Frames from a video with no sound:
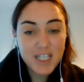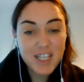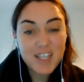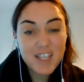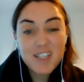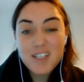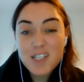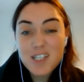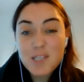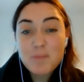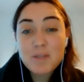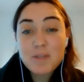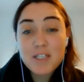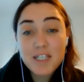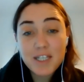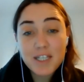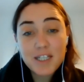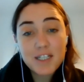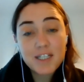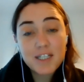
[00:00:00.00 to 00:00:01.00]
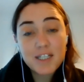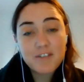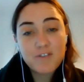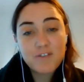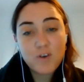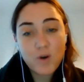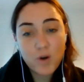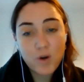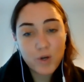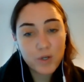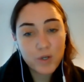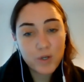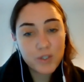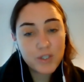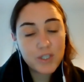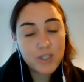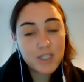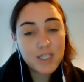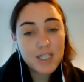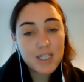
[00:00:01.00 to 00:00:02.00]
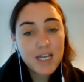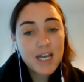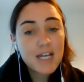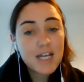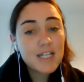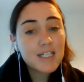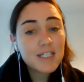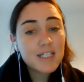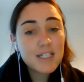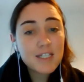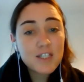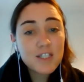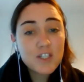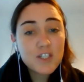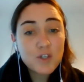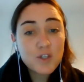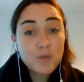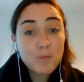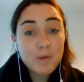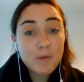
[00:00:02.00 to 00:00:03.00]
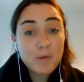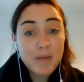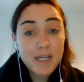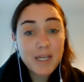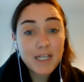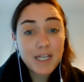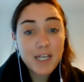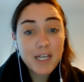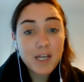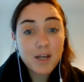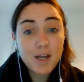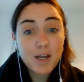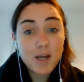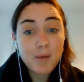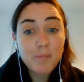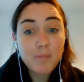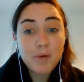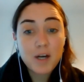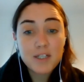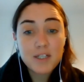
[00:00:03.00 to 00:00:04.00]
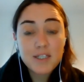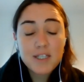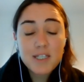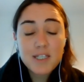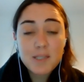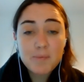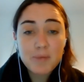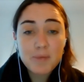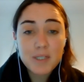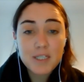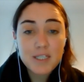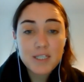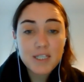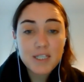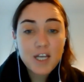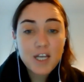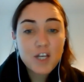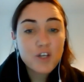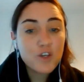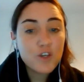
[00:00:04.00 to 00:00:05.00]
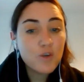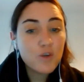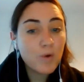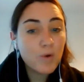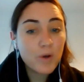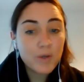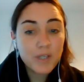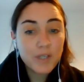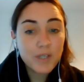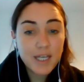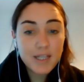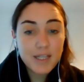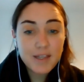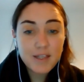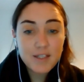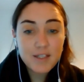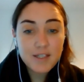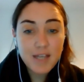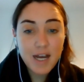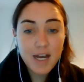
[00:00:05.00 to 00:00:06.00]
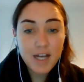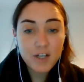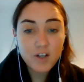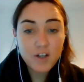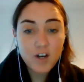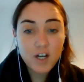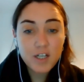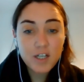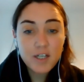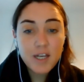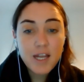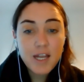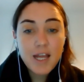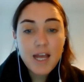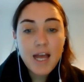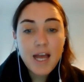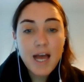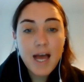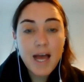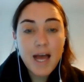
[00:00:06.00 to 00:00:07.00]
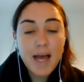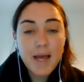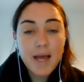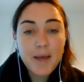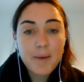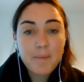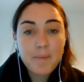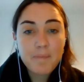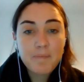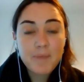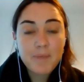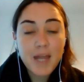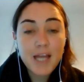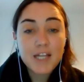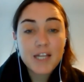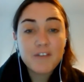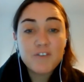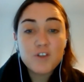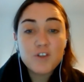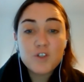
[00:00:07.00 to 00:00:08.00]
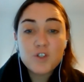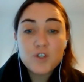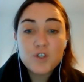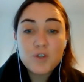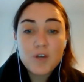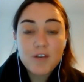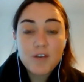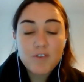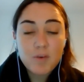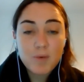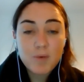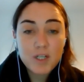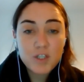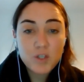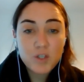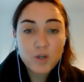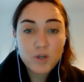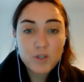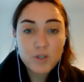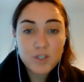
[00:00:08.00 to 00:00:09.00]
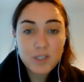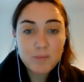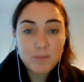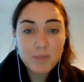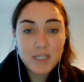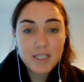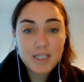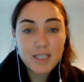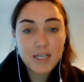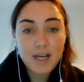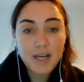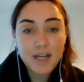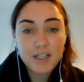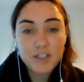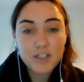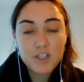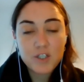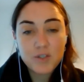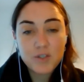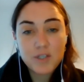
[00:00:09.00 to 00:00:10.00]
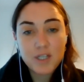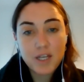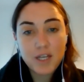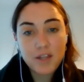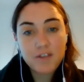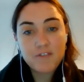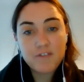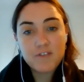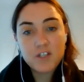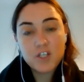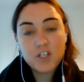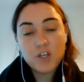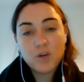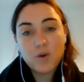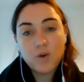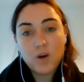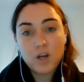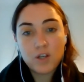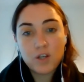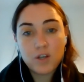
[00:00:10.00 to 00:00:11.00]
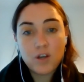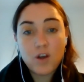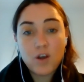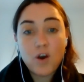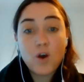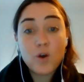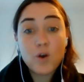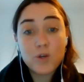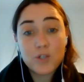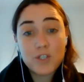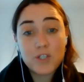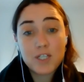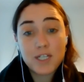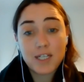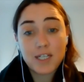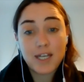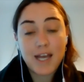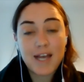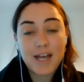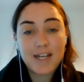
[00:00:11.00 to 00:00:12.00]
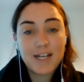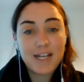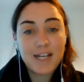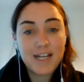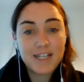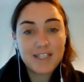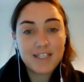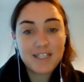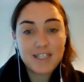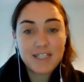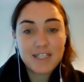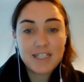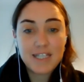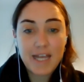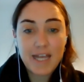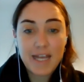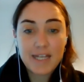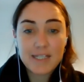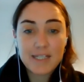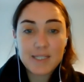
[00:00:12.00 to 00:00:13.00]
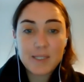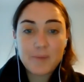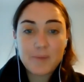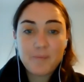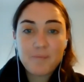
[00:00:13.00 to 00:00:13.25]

This is particularly for hosts. Since you'll be mainly a participant, you won't get this icon. And if you do ever want to host a meeting, I can do another video on hosting at a later stage.